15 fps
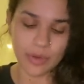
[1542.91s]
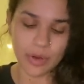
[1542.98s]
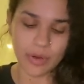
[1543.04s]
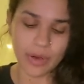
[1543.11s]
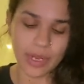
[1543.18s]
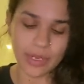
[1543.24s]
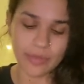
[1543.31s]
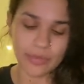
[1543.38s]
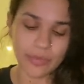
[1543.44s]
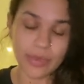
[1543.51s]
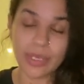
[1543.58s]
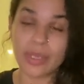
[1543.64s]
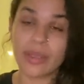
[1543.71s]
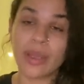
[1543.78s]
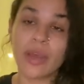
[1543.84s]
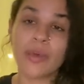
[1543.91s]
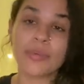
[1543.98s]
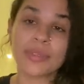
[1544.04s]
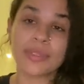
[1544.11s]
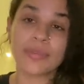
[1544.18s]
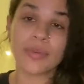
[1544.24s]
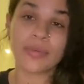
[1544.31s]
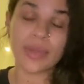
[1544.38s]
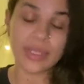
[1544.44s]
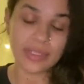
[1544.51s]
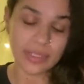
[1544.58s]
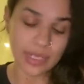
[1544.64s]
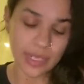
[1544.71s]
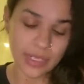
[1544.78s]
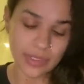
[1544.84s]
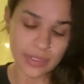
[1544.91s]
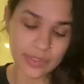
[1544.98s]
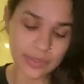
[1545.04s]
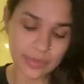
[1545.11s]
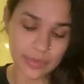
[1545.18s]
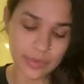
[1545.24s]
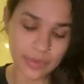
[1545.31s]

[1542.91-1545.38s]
All right, if the reading helps, if it resonates,